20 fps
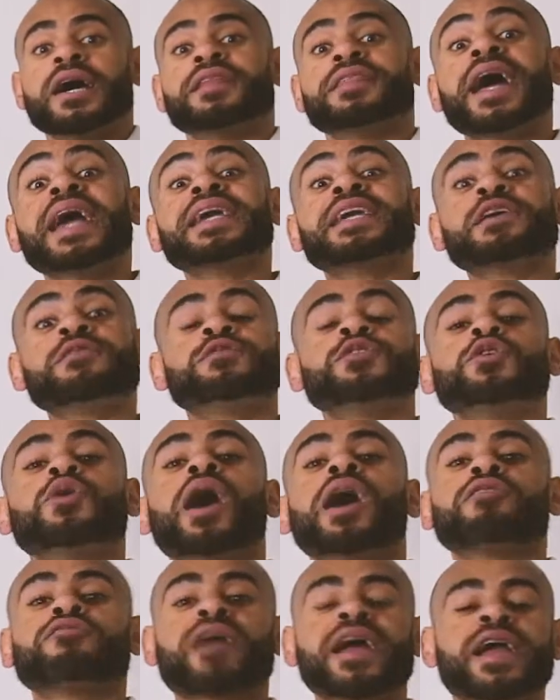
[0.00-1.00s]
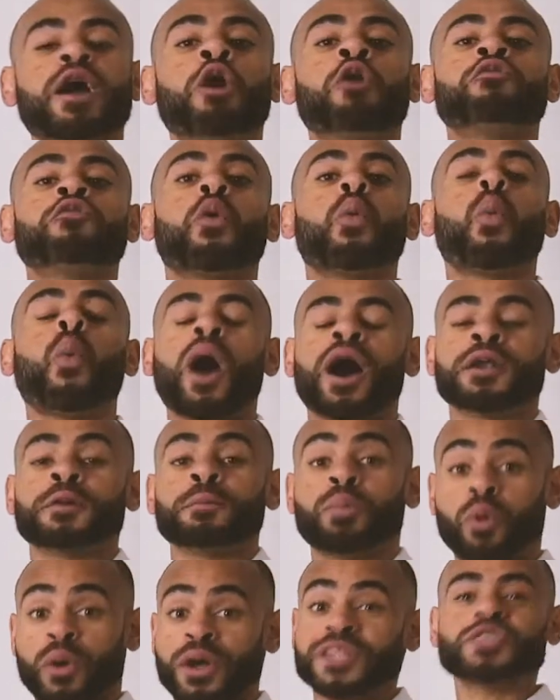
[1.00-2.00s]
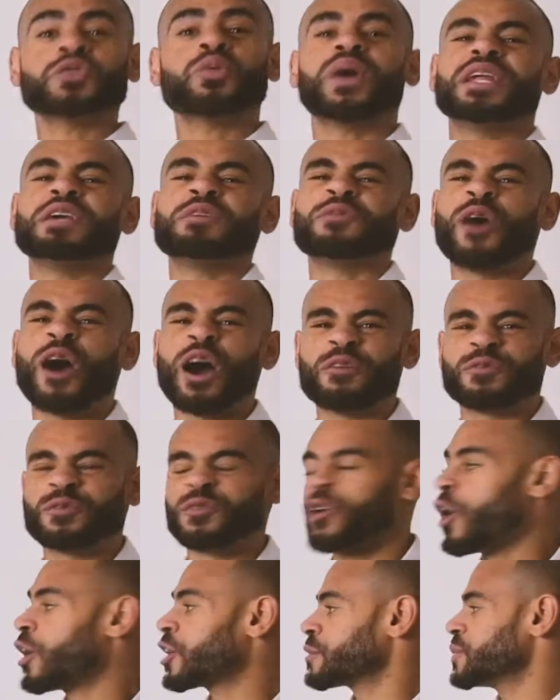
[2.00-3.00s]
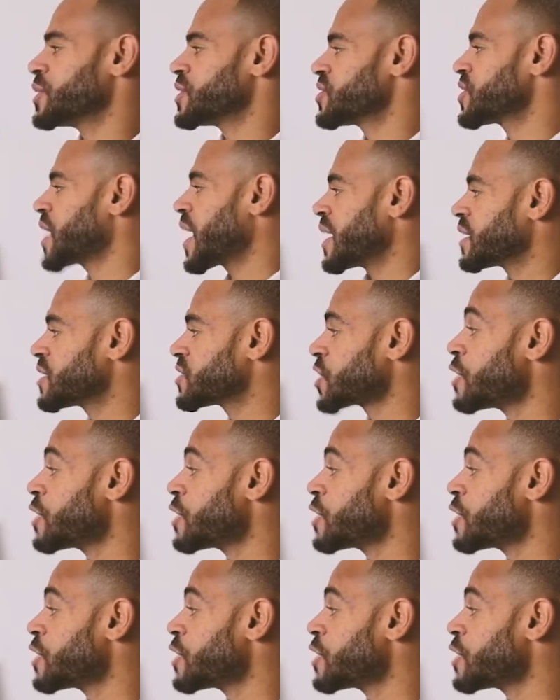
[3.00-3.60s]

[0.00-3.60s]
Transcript: They give you a rate of 1.25 for argument's sake.